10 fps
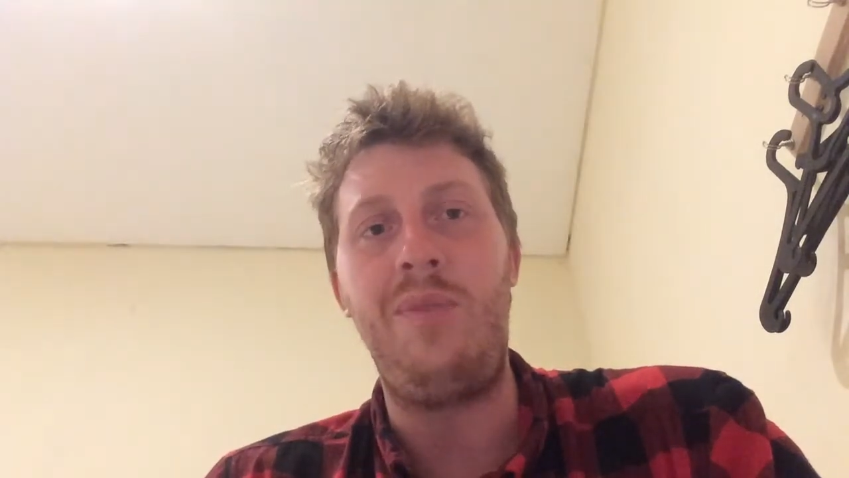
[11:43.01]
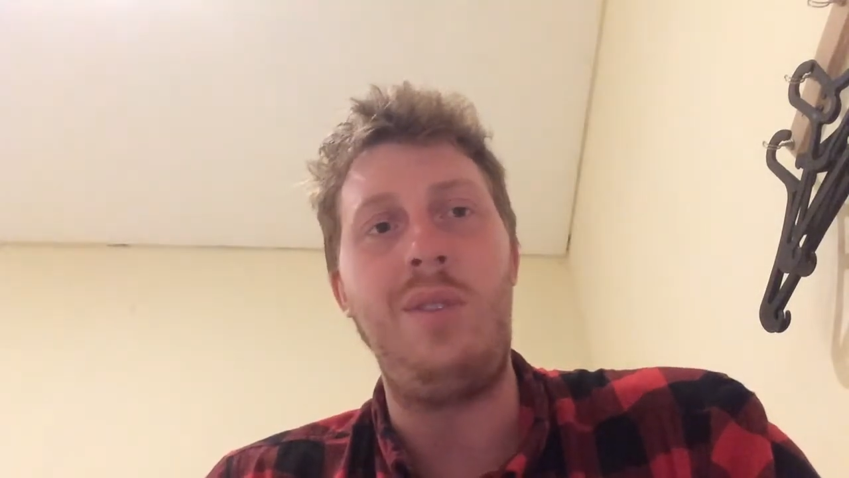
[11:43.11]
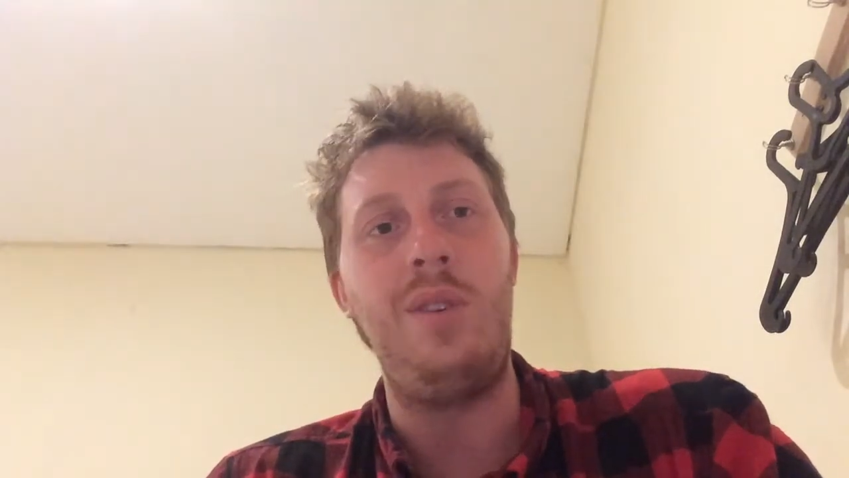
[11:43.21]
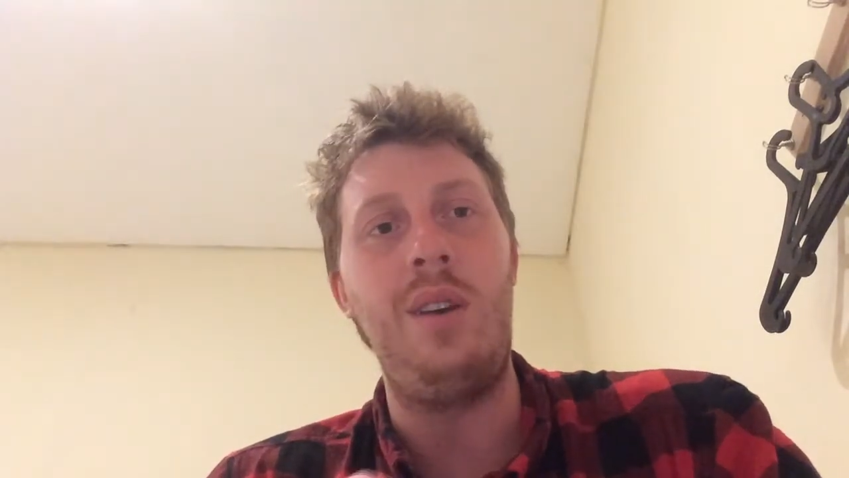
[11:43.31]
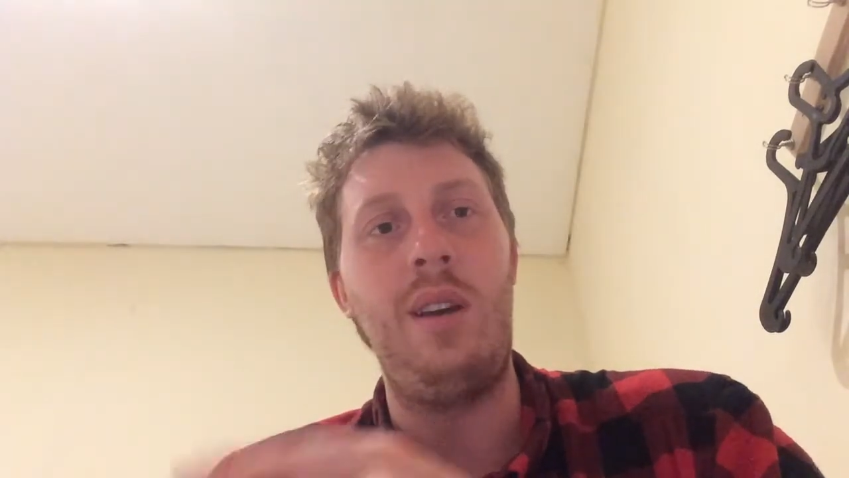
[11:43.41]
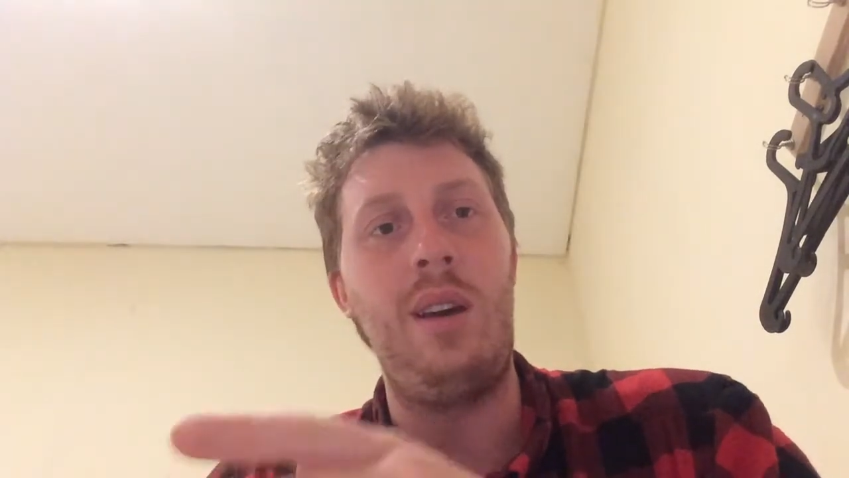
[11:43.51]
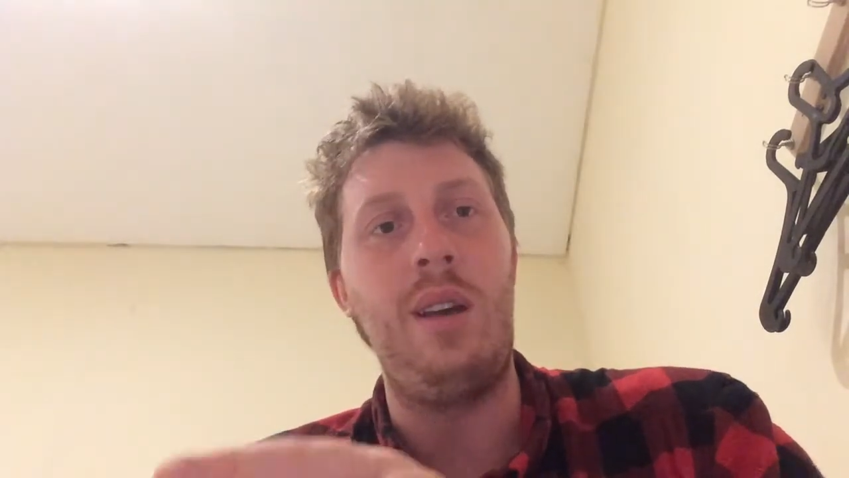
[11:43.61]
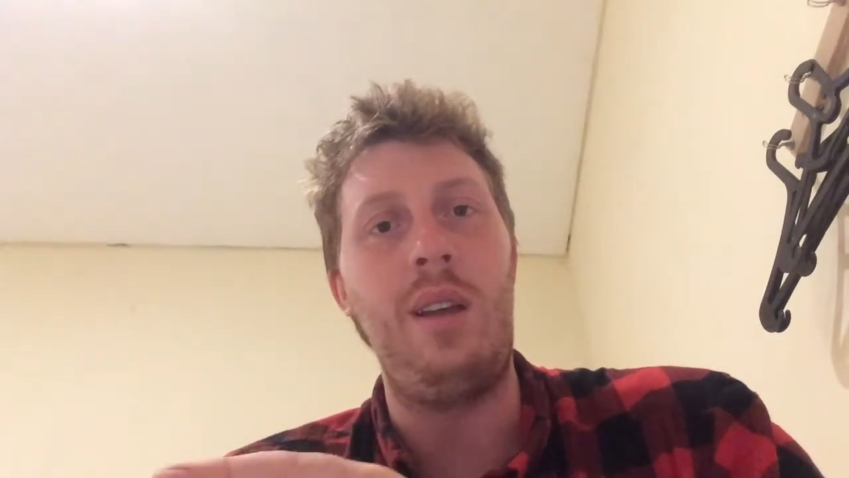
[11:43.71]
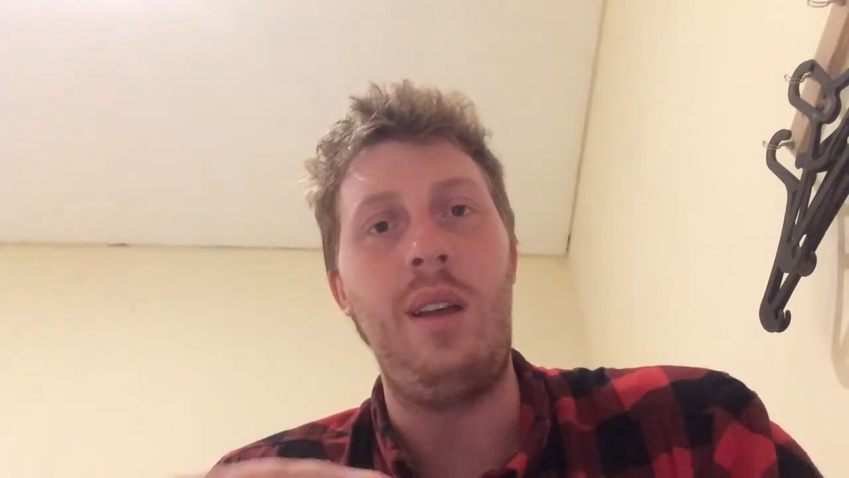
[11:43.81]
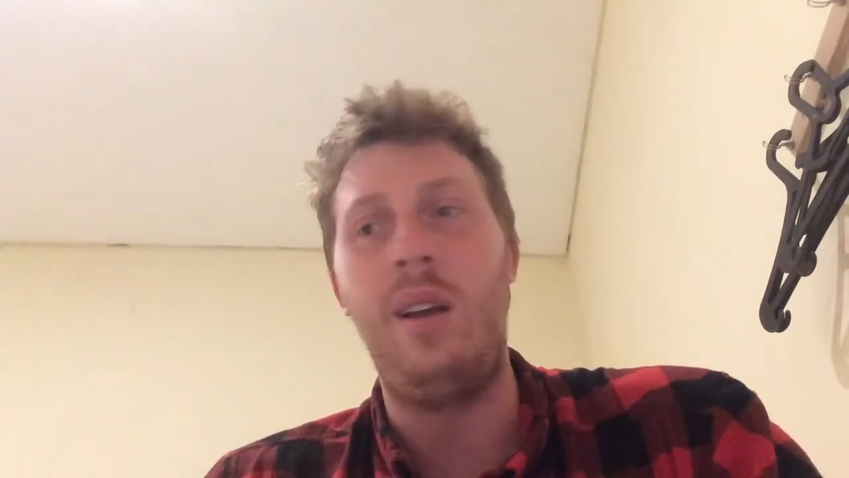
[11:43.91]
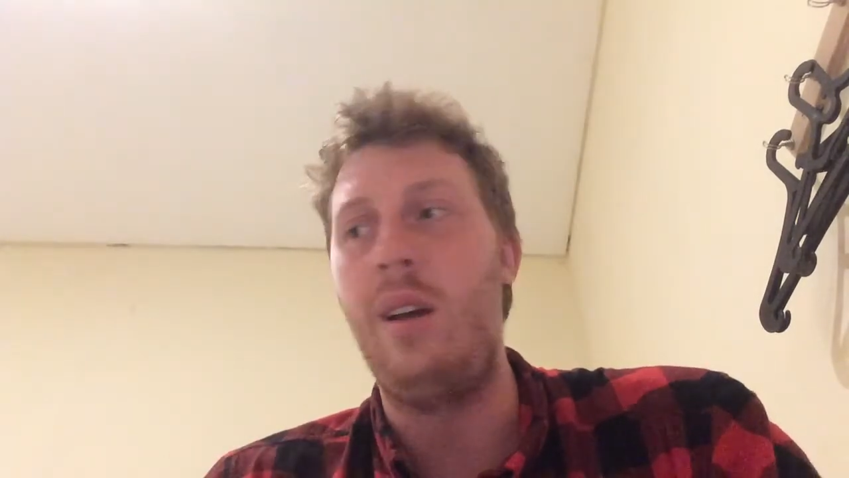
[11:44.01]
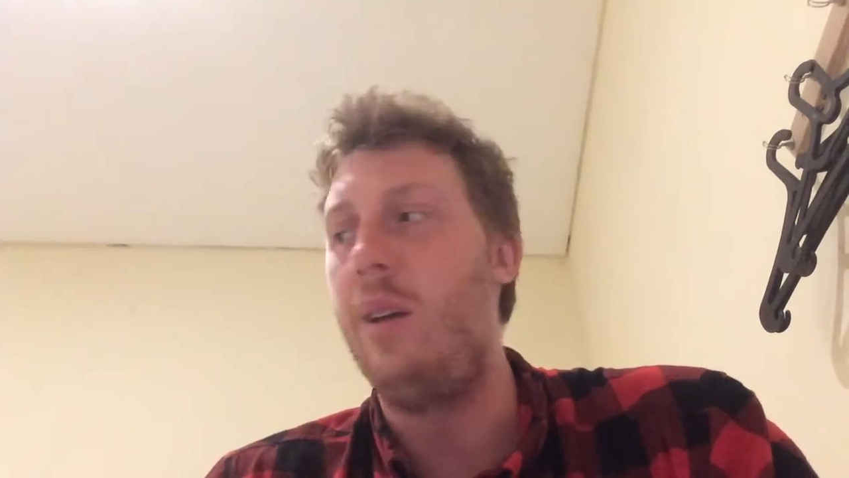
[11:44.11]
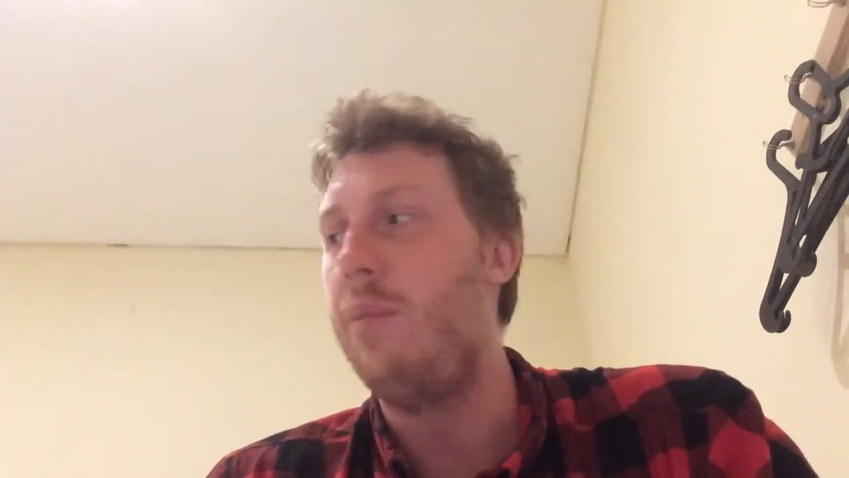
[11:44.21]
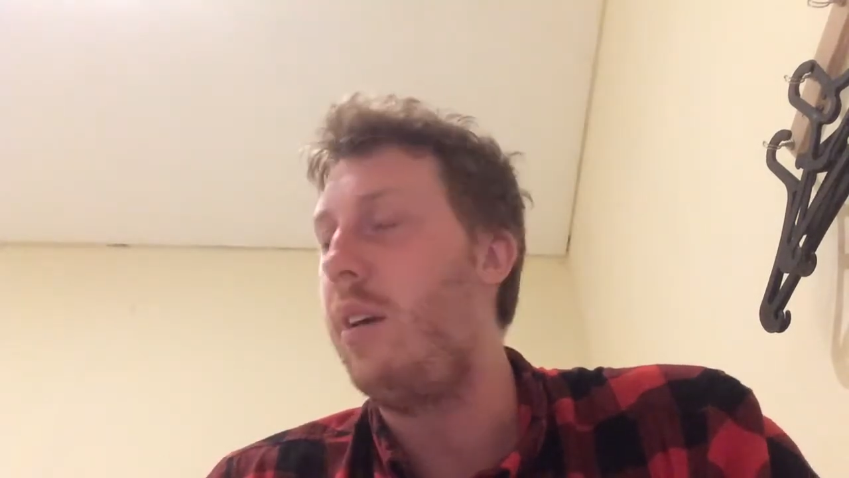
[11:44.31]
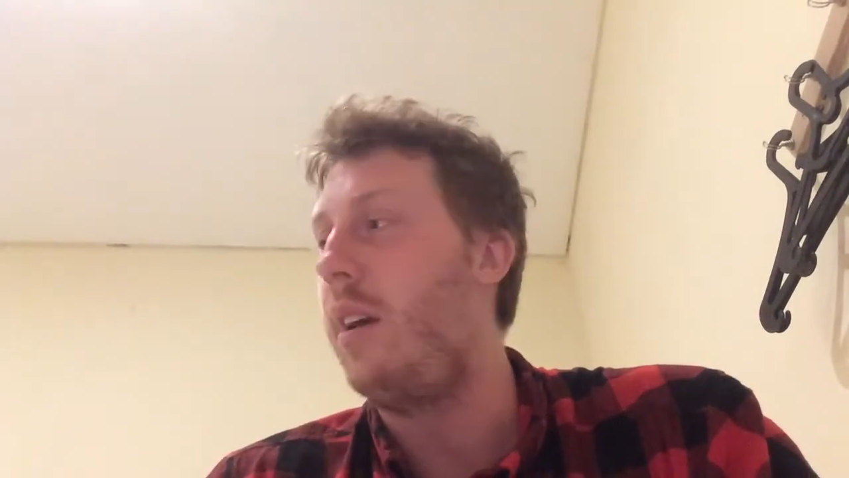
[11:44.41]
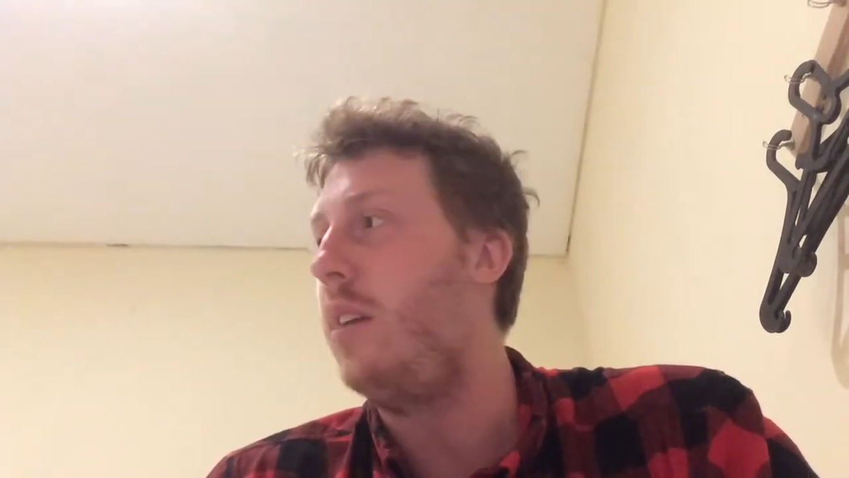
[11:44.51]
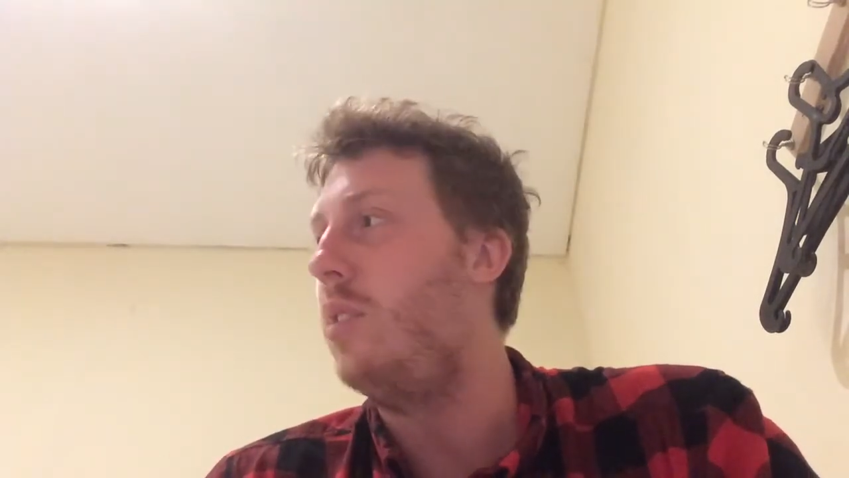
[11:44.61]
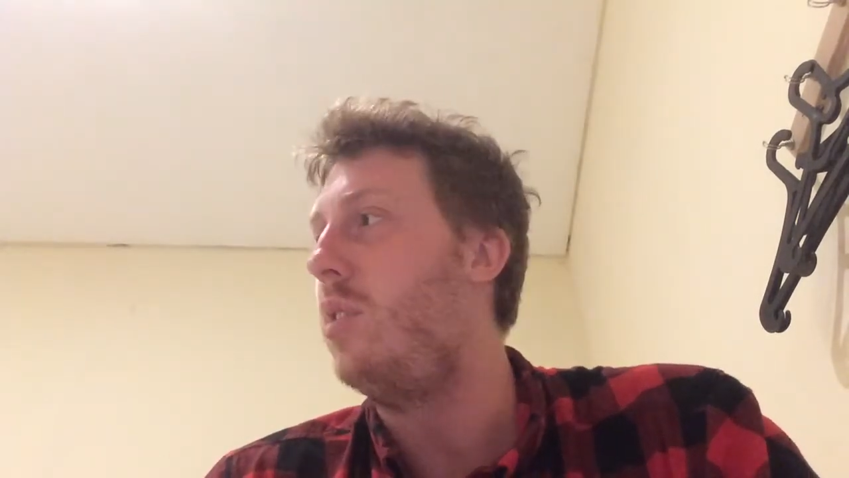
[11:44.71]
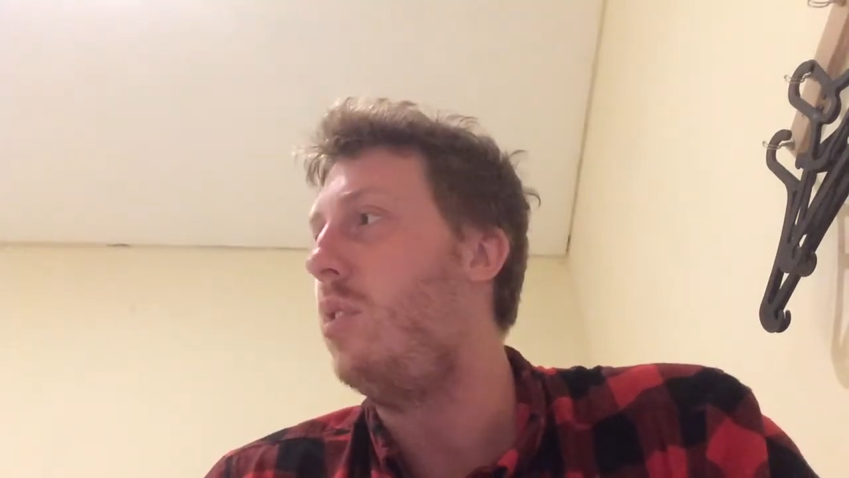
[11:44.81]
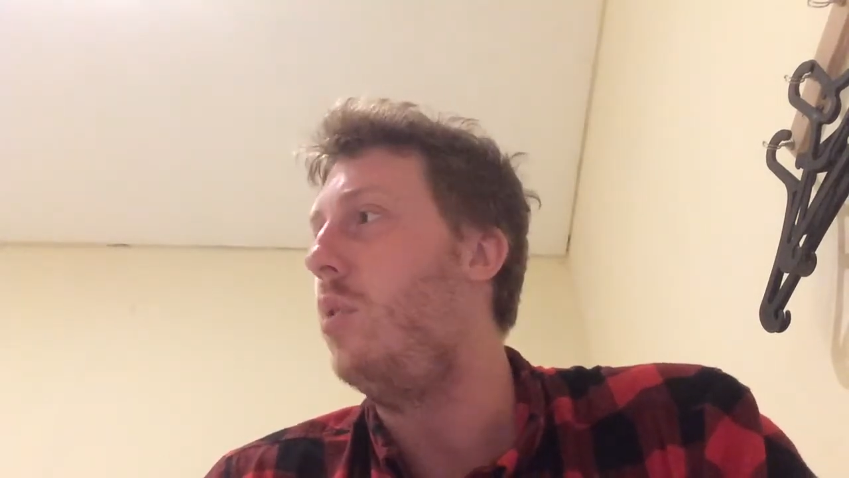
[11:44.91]
to the Himalayan
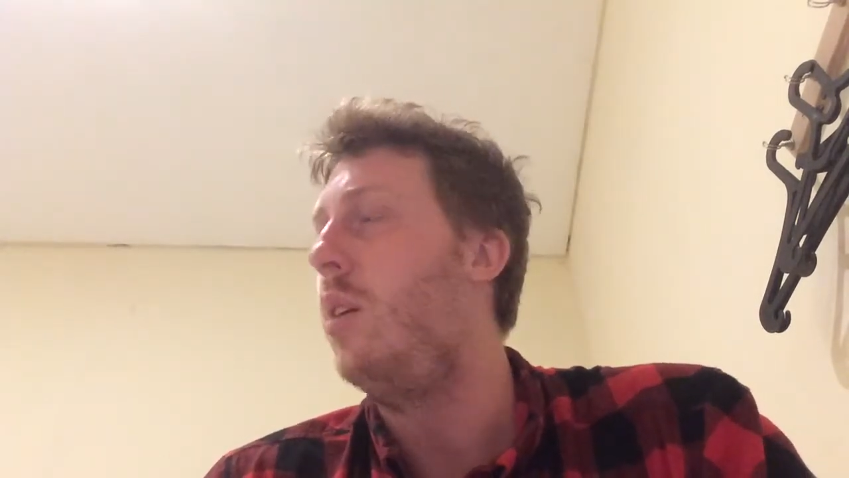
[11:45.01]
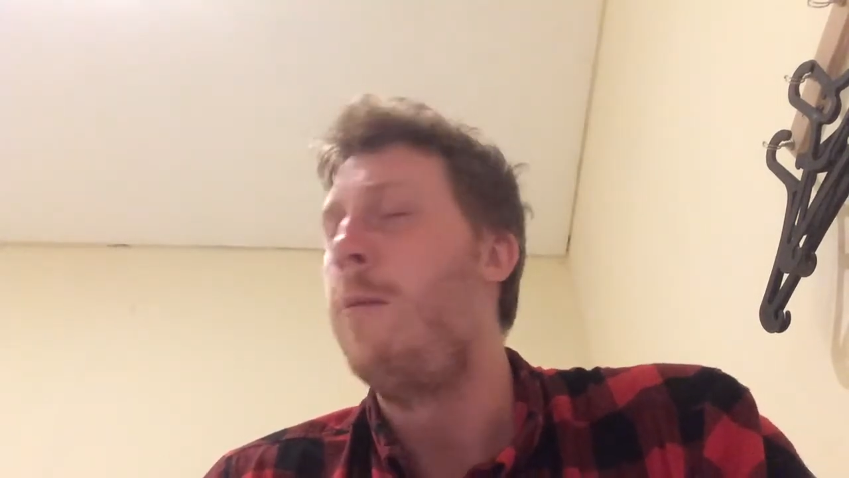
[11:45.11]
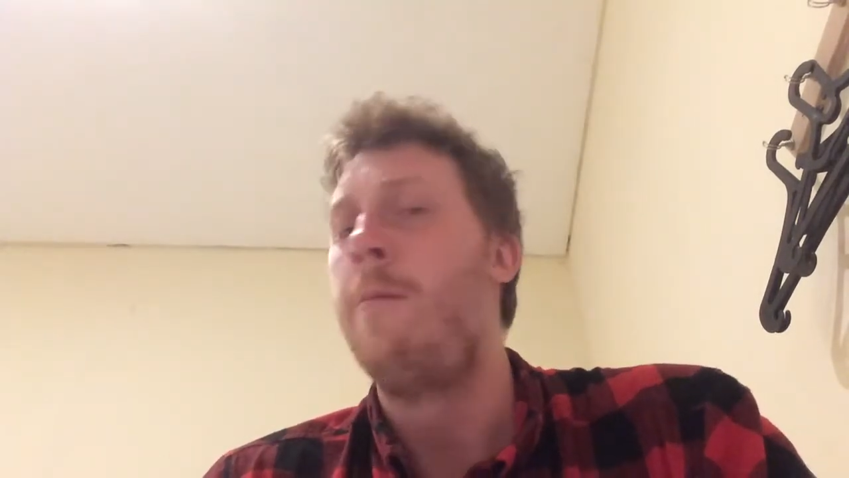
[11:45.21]
Institute.